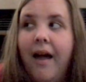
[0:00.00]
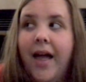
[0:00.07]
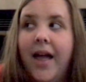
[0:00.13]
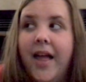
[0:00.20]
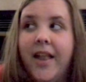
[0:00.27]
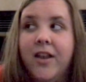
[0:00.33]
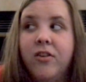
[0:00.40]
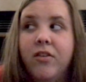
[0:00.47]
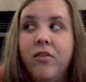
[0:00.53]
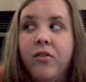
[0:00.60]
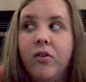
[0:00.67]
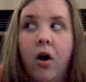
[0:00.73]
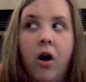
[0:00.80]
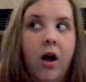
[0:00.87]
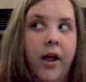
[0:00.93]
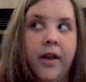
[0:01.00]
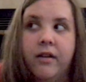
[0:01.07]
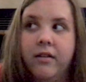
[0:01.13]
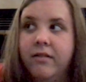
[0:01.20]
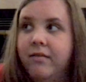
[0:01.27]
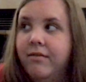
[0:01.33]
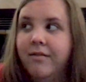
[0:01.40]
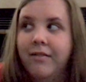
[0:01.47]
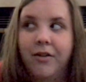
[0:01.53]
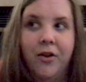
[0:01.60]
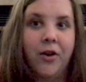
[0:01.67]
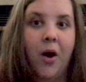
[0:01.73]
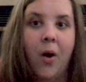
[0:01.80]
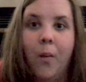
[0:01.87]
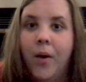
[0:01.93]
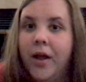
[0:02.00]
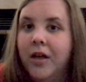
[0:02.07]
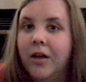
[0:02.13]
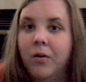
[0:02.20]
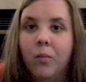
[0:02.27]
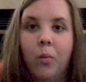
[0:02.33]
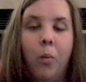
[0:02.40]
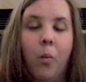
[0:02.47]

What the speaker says: and not knowing